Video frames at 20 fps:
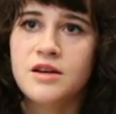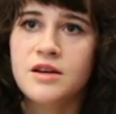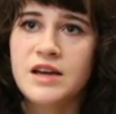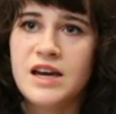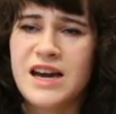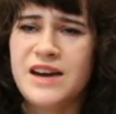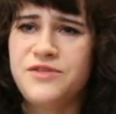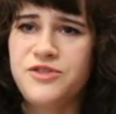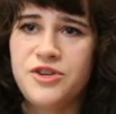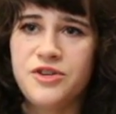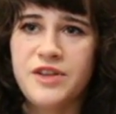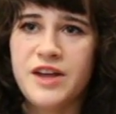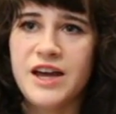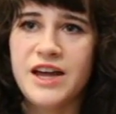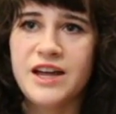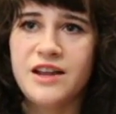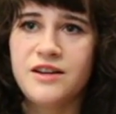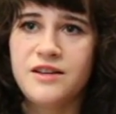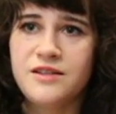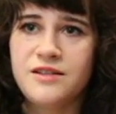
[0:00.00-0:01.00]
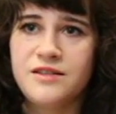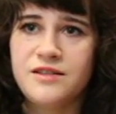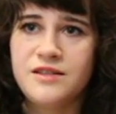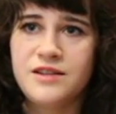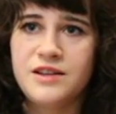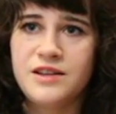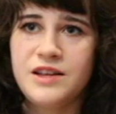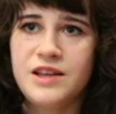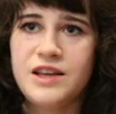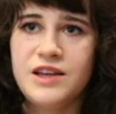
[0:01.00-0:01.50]
After that,
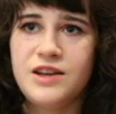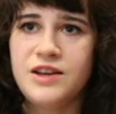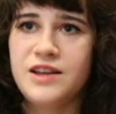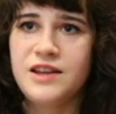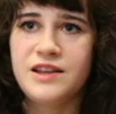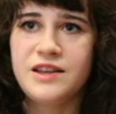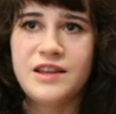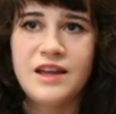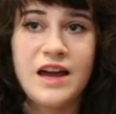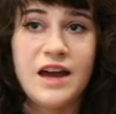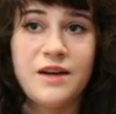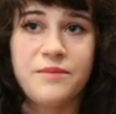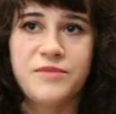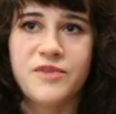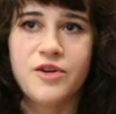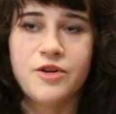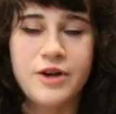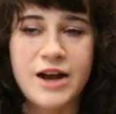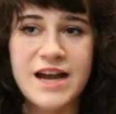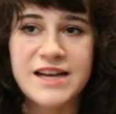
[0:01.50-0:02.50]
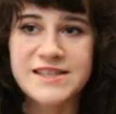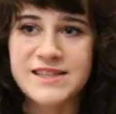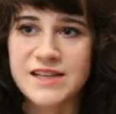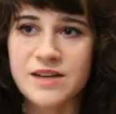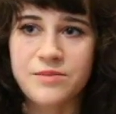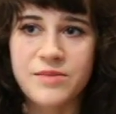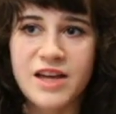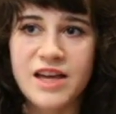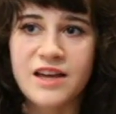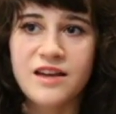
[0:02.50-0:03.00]
he kept
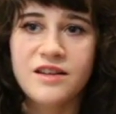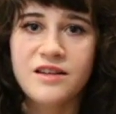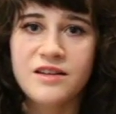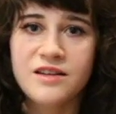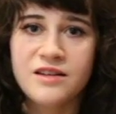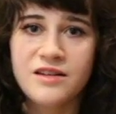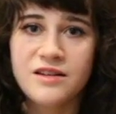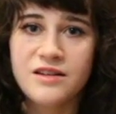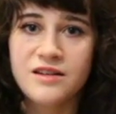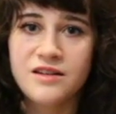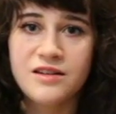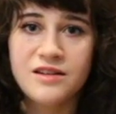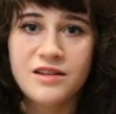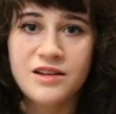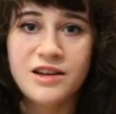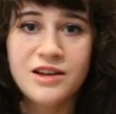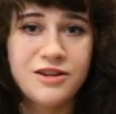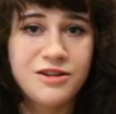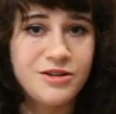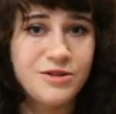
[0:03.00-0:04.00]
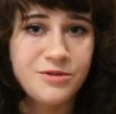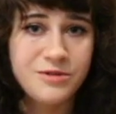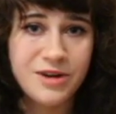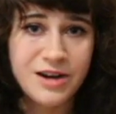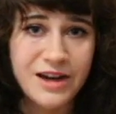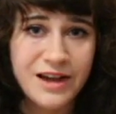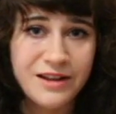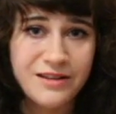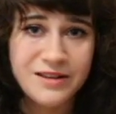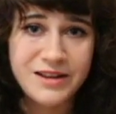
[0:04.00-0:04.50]
harassing me. He knew
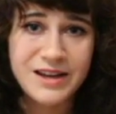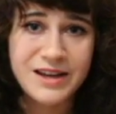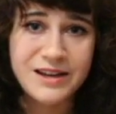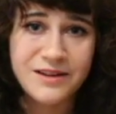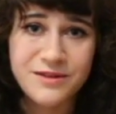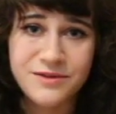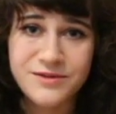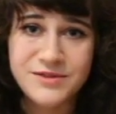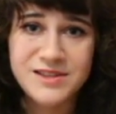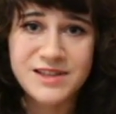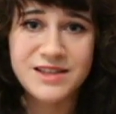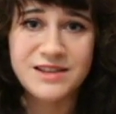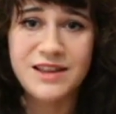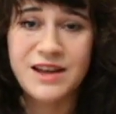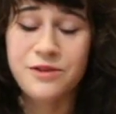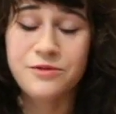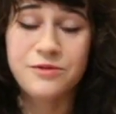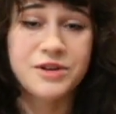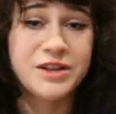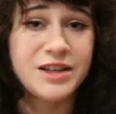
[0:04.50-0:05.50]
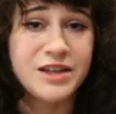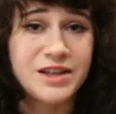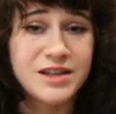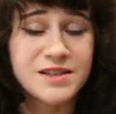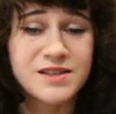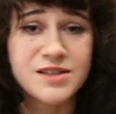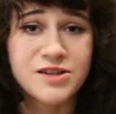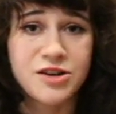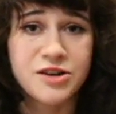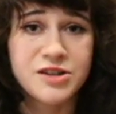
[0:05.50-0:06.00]
where I lived, and that really
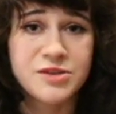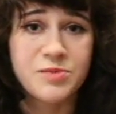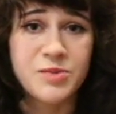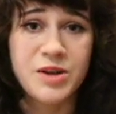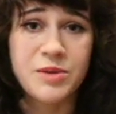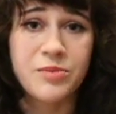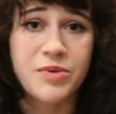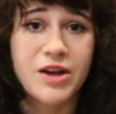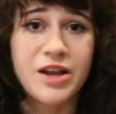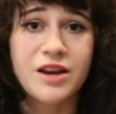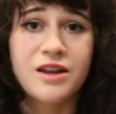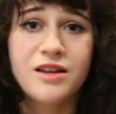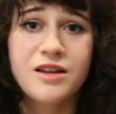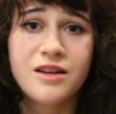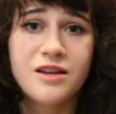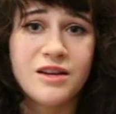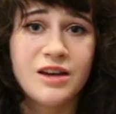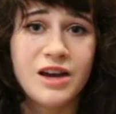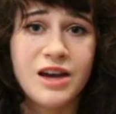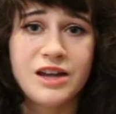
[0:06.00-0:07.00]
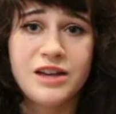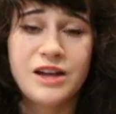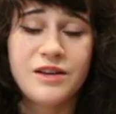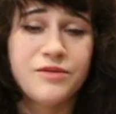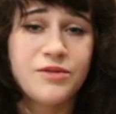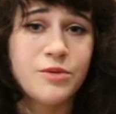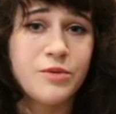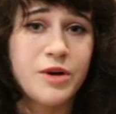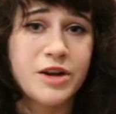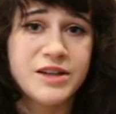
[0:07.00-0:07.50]
concerned me, but I
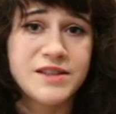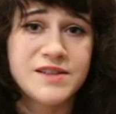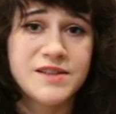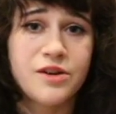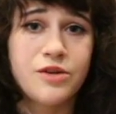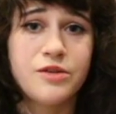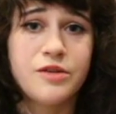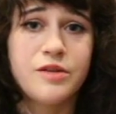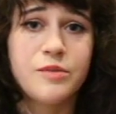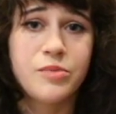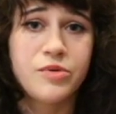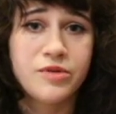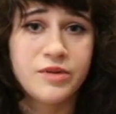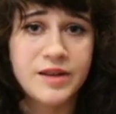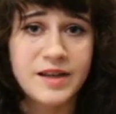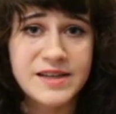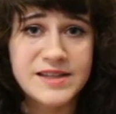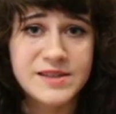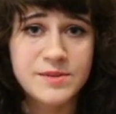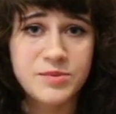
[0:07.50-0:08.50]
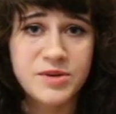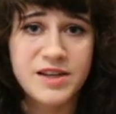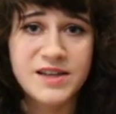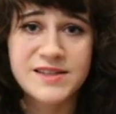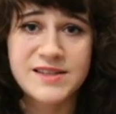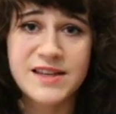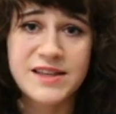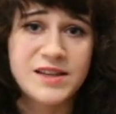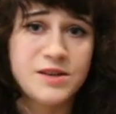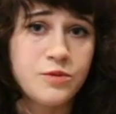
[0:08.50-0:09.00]
never wanted to go to the police
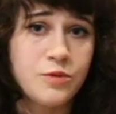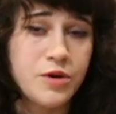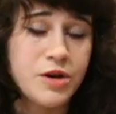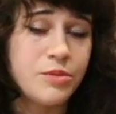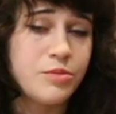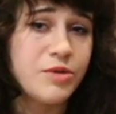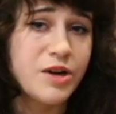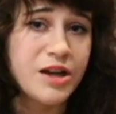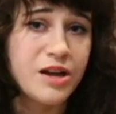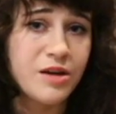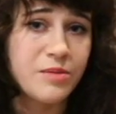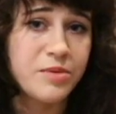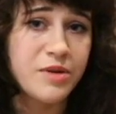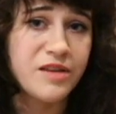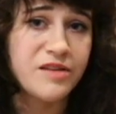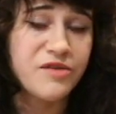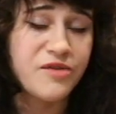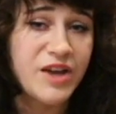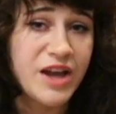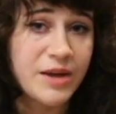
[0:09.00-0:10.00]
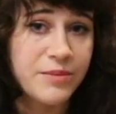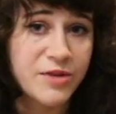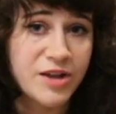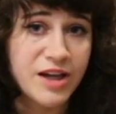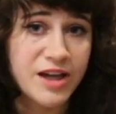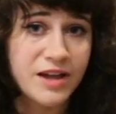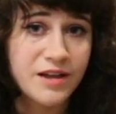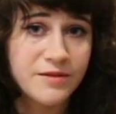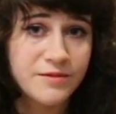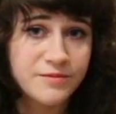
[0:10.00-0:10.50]
because I didn't want to break up his
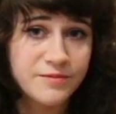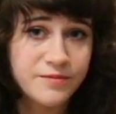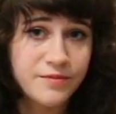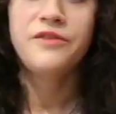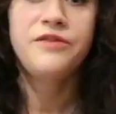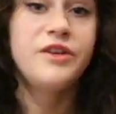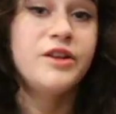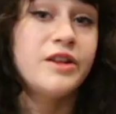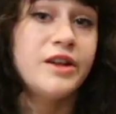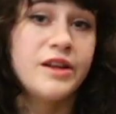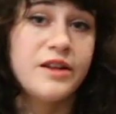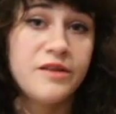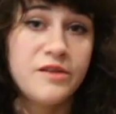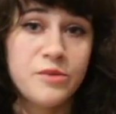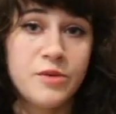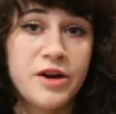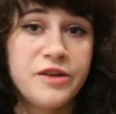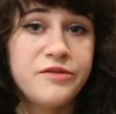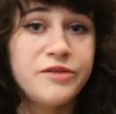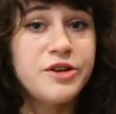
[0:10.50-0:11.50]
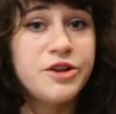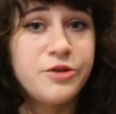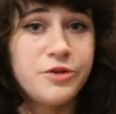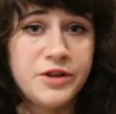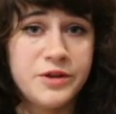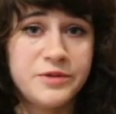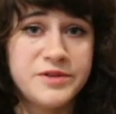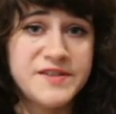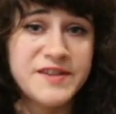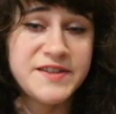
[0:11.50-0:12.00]
family. I feel like his wife knew
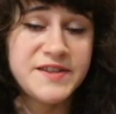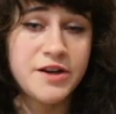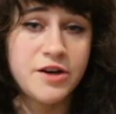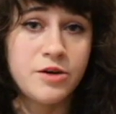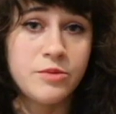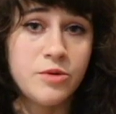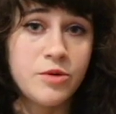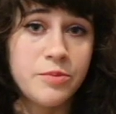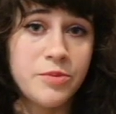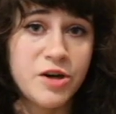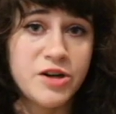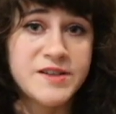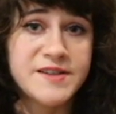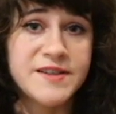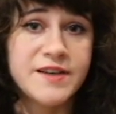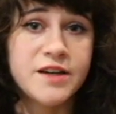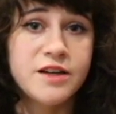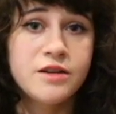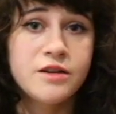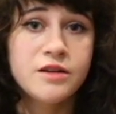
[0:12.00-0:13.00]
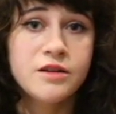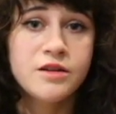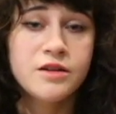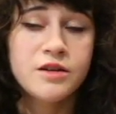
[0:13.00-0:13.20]
he was a terrible person.